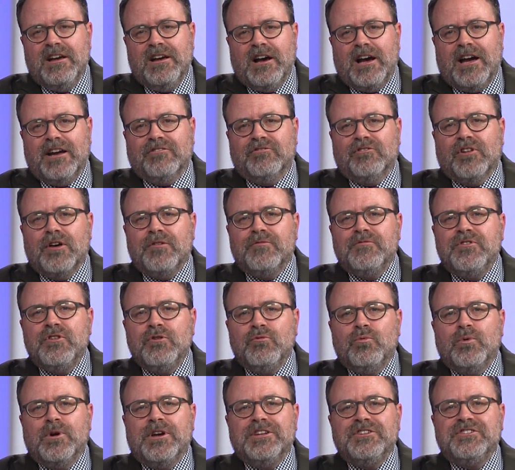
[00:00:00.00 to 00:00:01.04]
I loved the
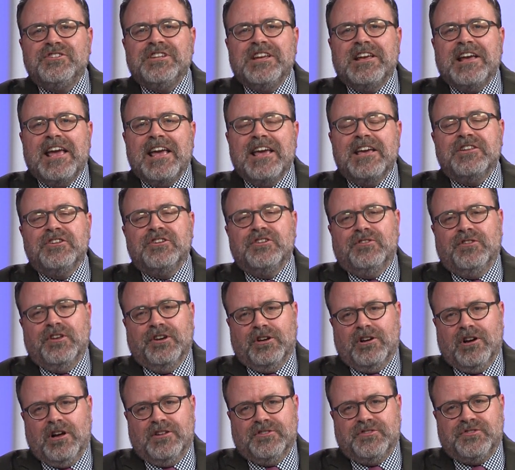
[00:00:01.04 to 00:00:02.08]
way she ended the
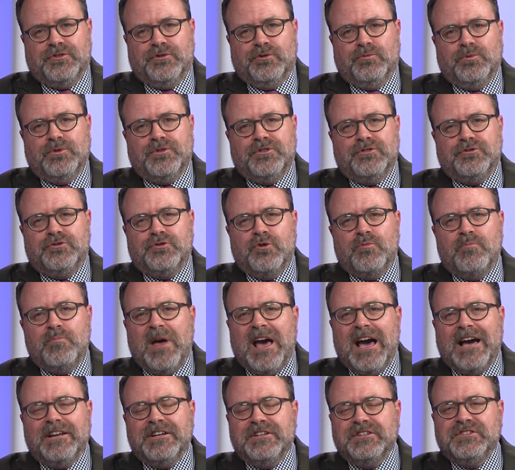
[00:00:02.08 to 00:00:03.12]
concert with a
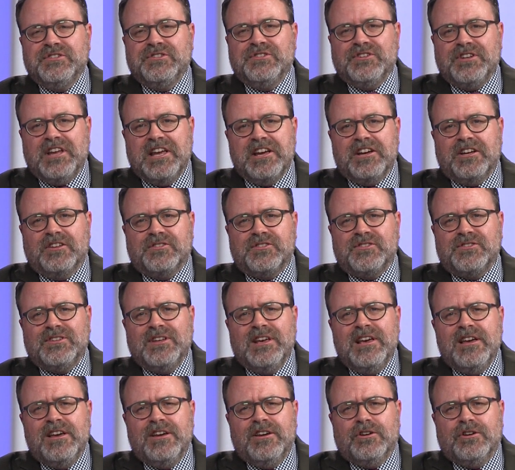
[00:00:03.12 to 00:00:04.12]
dramatic stance.